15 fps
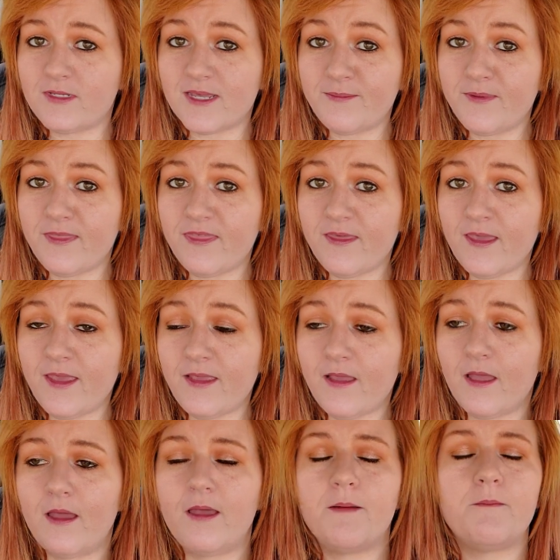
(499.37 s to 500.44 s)
type of thing
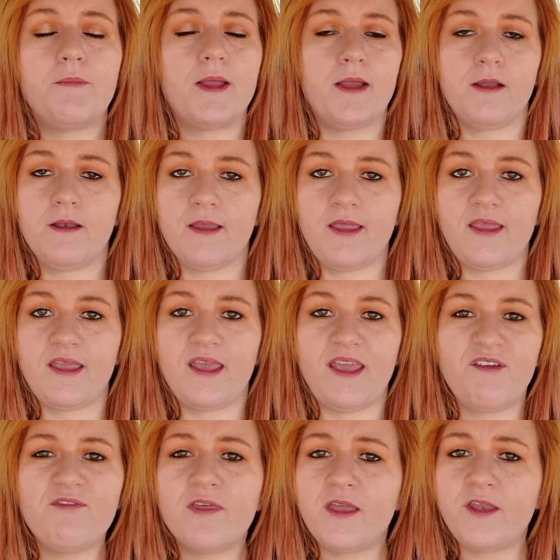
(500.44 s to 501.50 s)
Apparently,
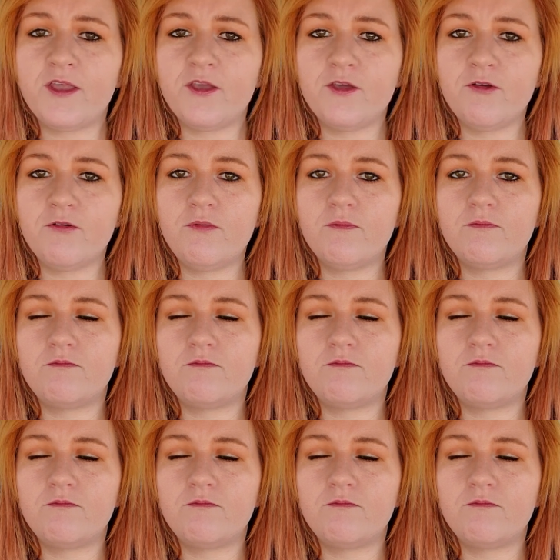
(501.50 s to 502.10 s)
if they do,